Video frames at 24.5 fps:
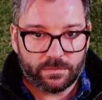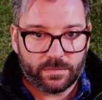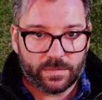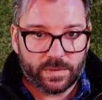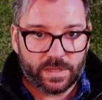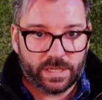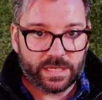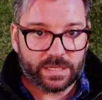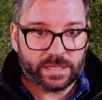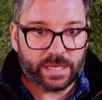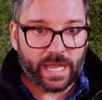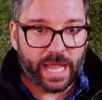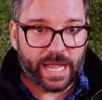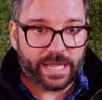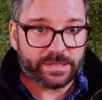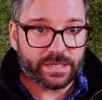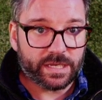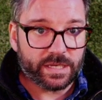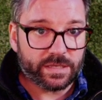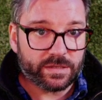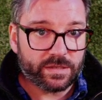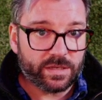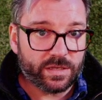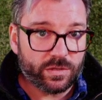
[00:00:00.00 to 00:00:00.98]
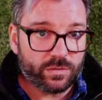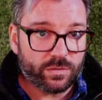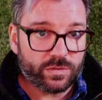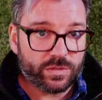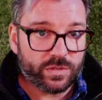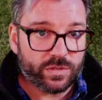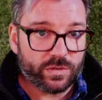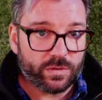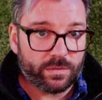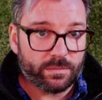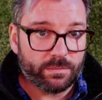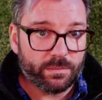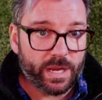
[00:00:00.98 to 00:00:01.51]
thing asking to use
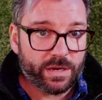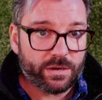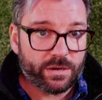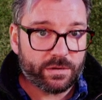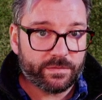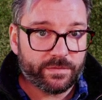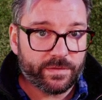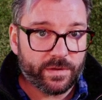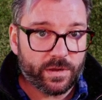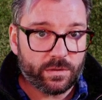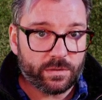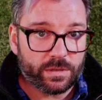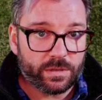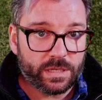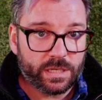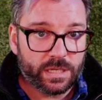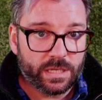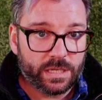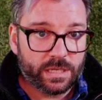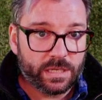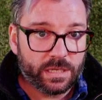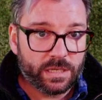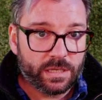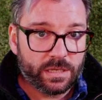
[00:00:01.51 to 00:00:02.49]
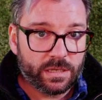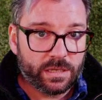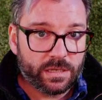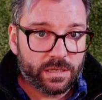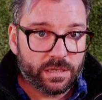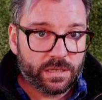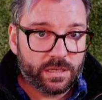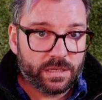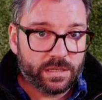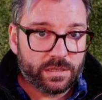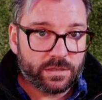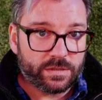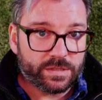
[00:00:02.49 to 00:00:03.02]
your microphone.
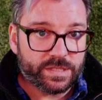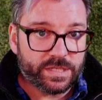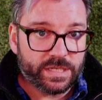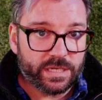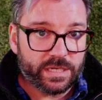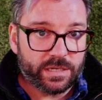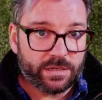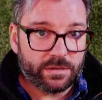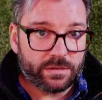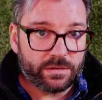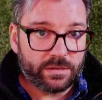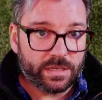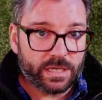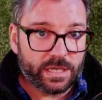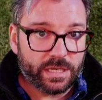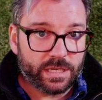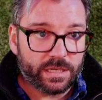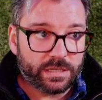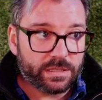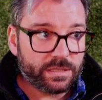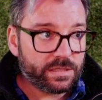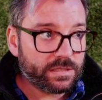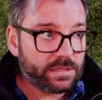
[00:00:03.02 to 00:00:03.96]
You'll see here that